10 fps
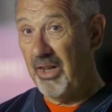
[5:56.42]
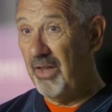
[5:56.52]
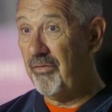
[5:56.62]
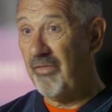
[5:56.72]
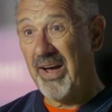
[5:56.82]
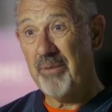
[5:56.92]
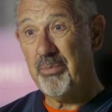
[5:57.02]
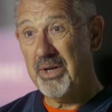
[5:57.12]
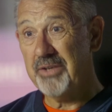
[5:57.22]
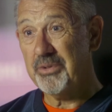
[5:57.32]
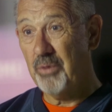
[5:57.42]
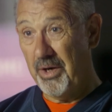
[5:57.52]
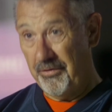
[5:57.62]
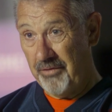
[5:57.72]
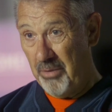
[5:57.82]
out he lived 5 minutes
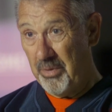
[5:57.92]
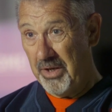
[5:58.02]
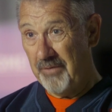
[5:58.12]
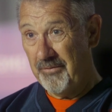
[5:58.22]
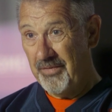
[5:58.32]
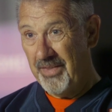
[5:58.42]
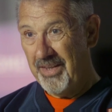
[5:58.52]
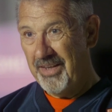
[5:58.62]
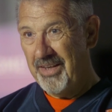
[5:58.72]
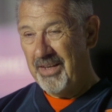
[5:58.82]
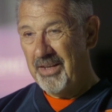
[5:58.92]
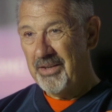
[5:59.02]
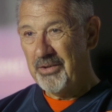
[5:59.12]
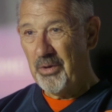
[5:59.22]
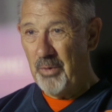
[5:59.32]
away from
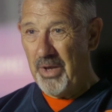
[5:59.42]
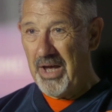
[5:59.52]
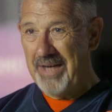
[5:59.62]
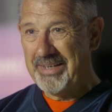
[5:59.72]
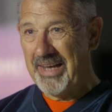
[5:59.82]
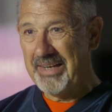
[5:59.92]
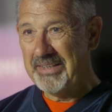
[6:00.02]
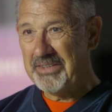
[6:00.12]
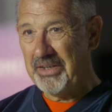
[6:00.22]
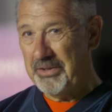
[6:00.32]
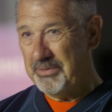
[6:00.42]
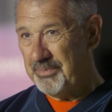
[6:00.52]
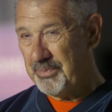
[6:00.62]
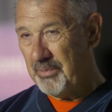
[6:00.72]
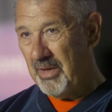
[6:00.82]
me. So we contacted each other,
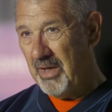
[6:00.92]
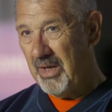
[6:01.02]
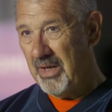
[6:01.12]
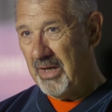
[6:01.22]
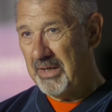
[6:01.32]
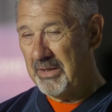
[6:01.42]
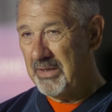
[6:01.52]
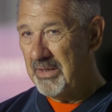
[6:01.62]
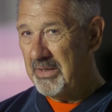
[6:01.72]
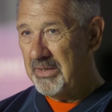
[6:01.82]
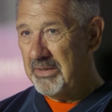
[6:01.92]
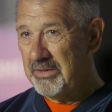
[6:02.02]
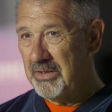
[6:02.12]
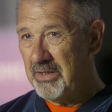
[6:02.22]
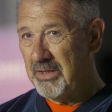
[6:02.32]
and I
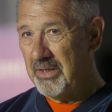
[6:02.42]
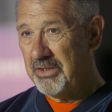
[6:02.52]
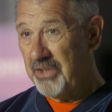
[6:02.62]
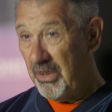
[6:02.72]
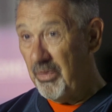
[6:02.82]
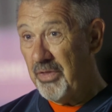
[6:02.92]
shared